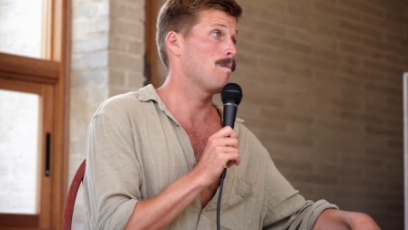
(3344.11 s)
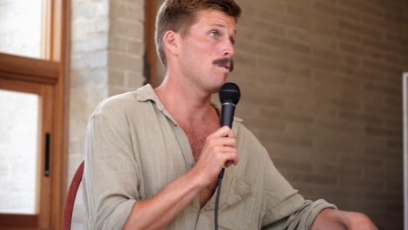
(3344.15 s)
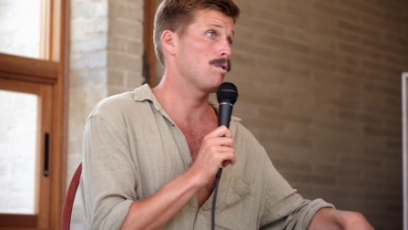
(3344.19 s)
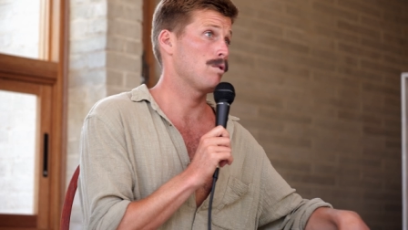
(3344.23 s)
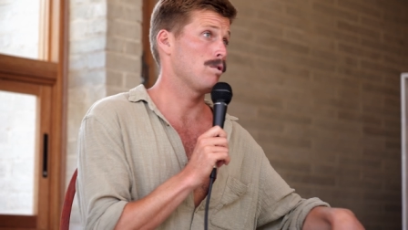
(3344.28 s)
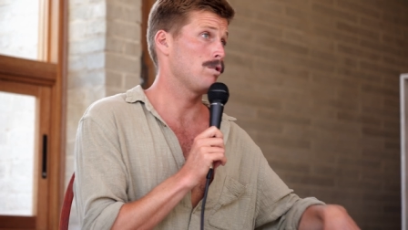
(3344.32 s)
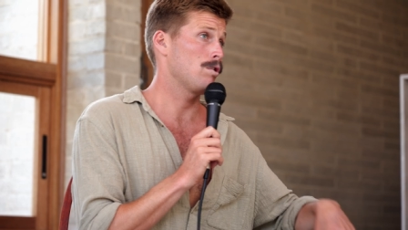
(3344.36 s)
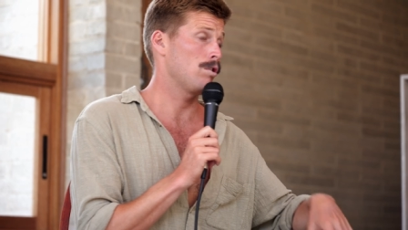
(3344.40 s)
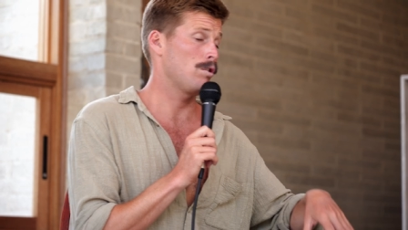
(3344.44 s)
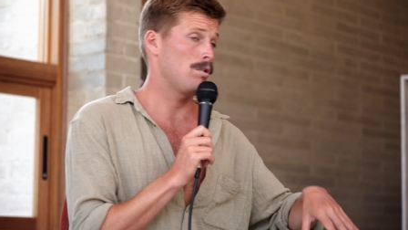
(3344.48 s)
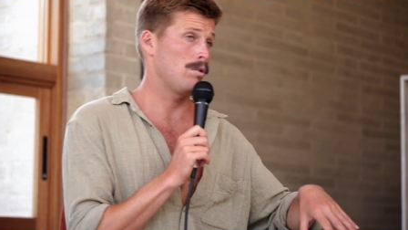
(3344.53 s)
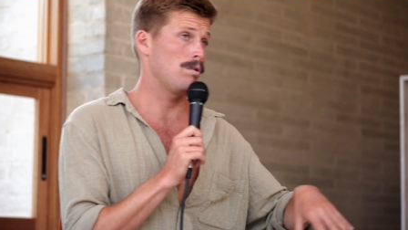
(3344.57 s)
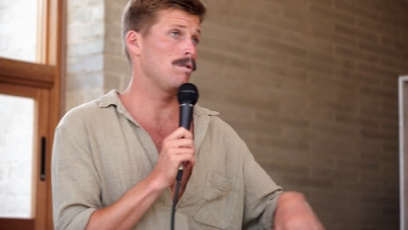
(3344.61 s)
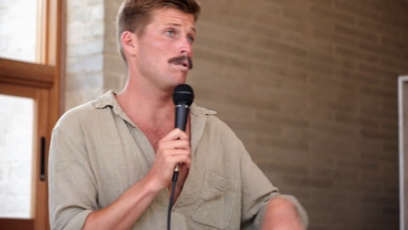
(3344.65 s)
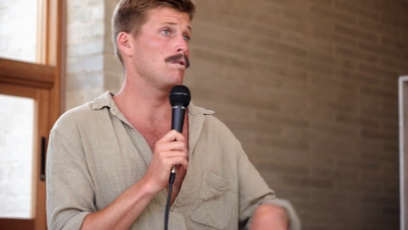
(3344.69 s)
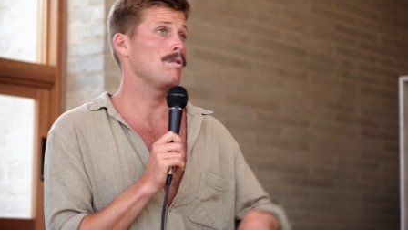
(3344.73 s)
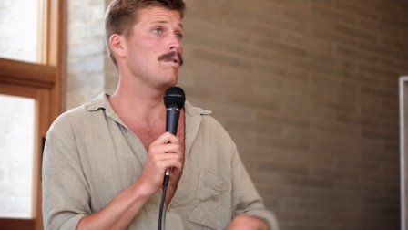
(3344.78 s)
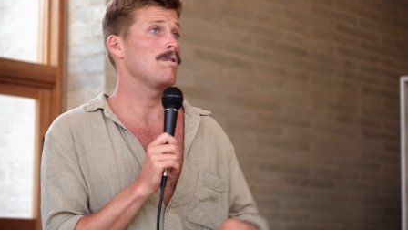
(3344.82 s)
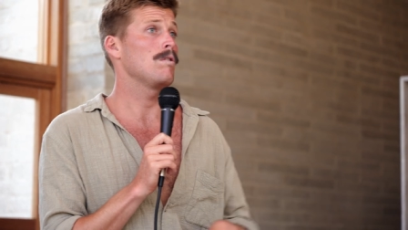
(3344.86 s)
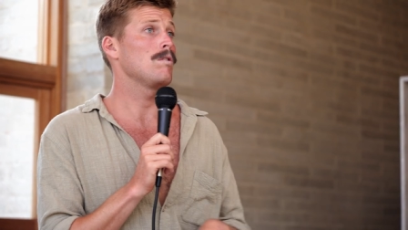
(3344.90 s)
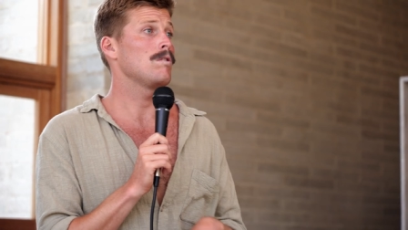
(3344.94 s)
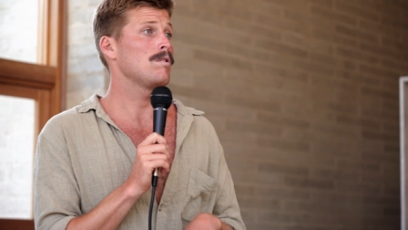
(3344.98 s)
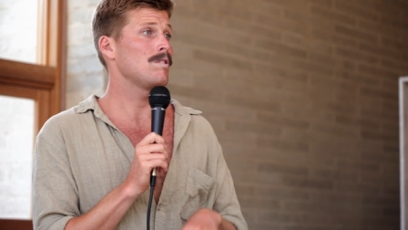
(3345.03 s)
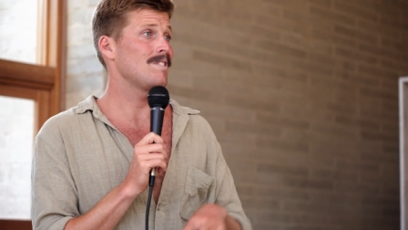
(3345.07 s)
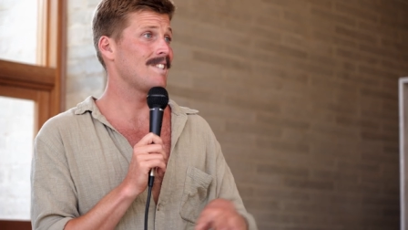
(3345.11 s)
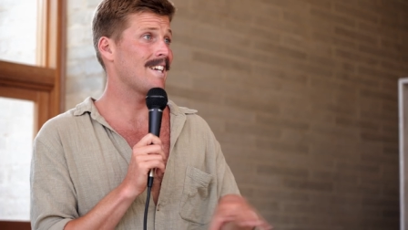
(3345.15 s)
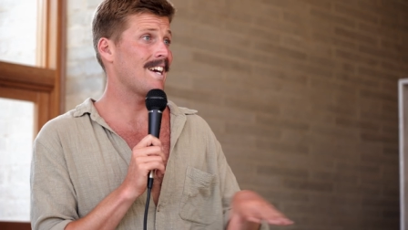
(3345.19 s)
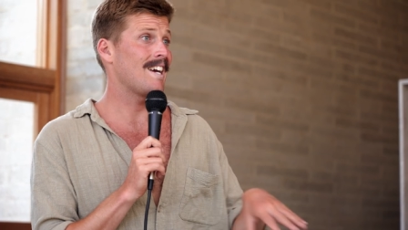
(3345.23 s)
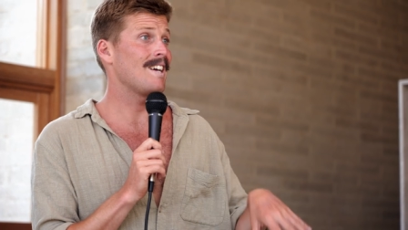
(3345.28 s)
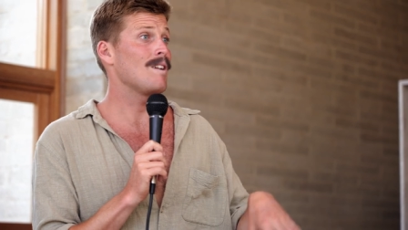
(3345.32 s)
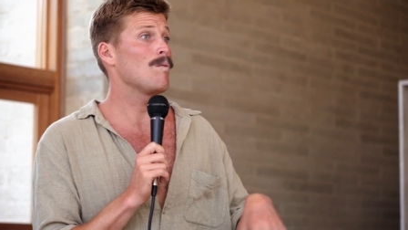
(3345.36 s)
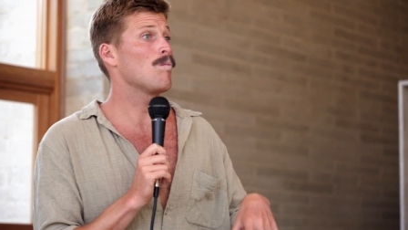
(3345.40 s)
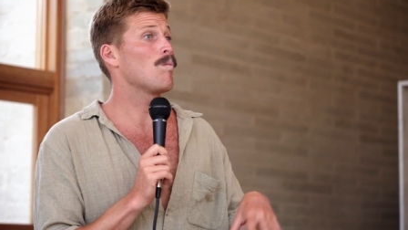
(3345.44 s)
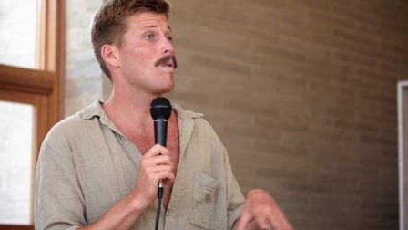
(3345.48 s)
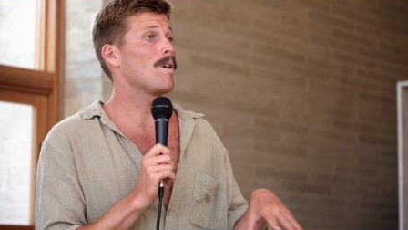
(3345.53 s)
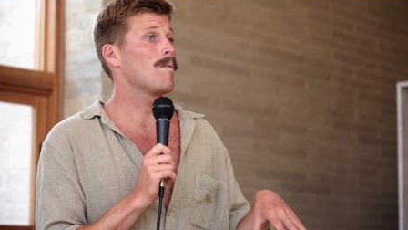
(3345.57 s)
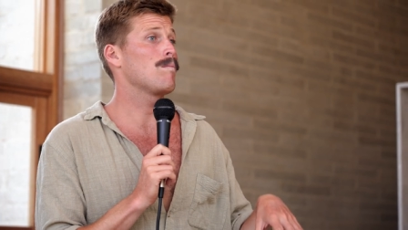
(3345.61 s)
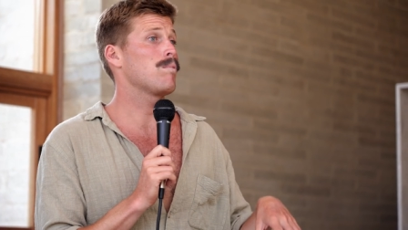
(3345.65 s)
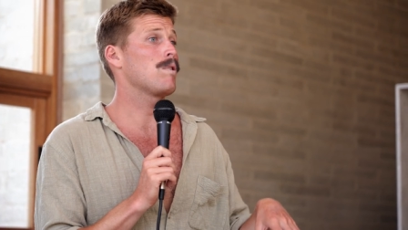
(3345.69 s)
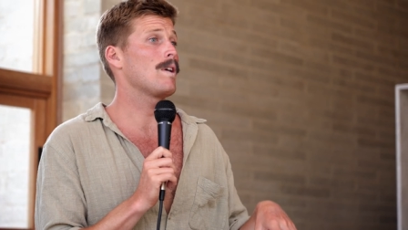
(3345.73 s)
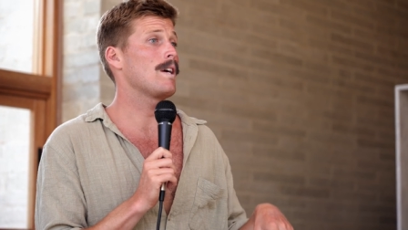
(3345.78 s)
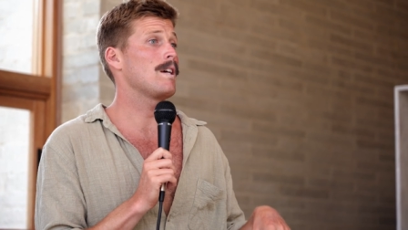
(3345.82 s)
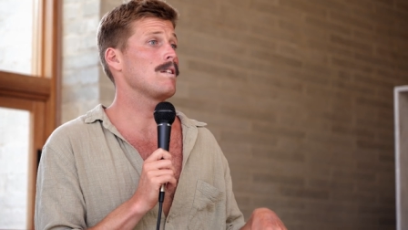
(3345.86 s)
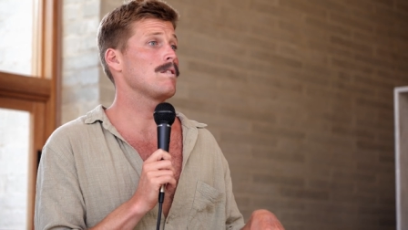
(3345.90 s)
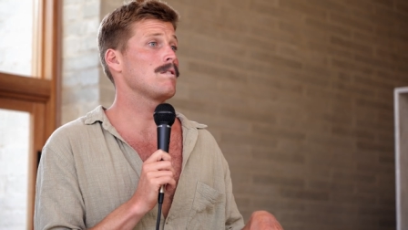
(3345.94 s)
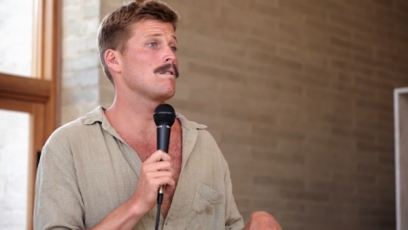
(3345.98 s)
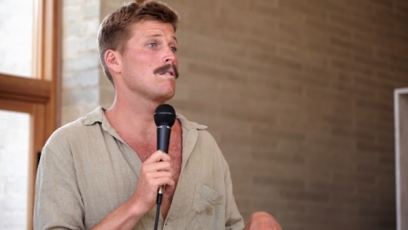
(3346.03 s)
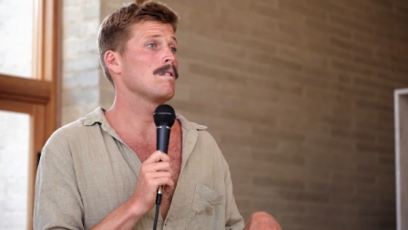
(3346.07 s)
which is huge. Stayed in one
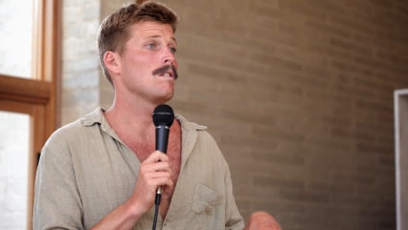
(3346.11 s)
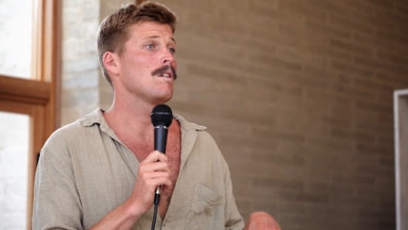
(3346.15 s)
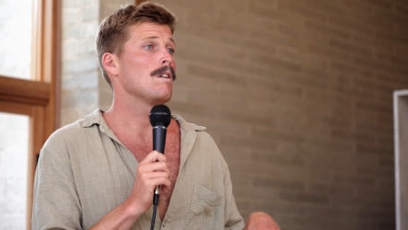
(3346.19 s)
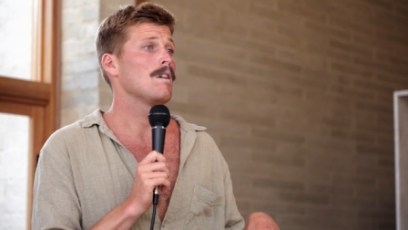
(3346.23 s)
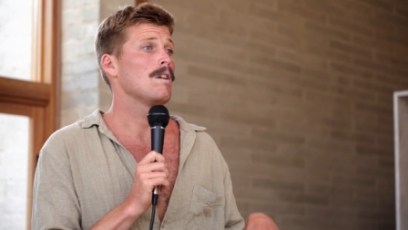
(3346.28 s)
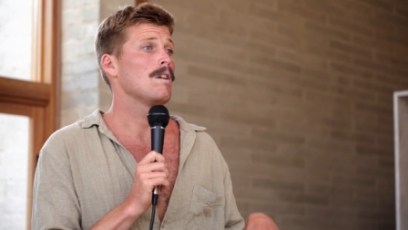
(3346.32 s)
place.